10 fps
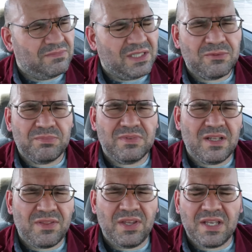I don't
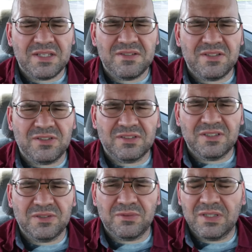think I still
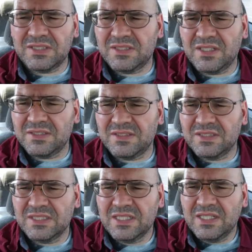do. I
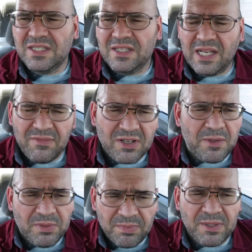have a
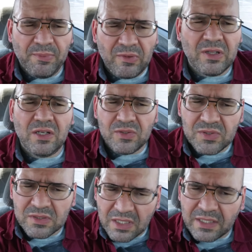couple of people
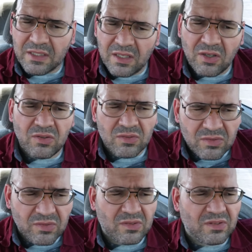close. It's like,
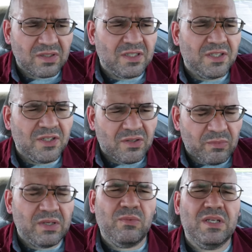
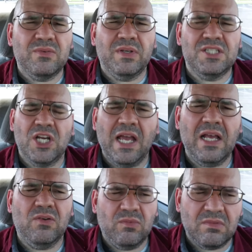we
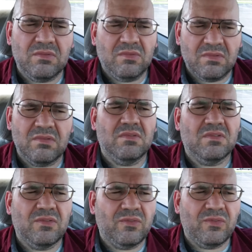chat,
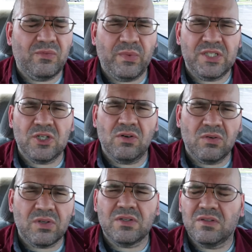we
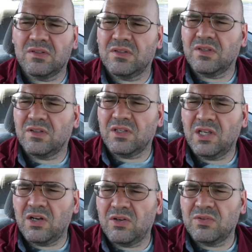joke,
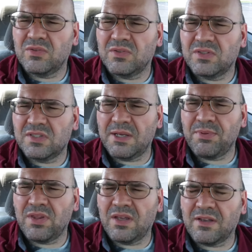you know, type
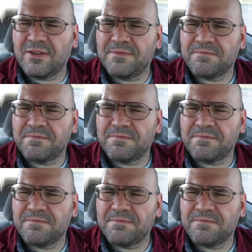of thing.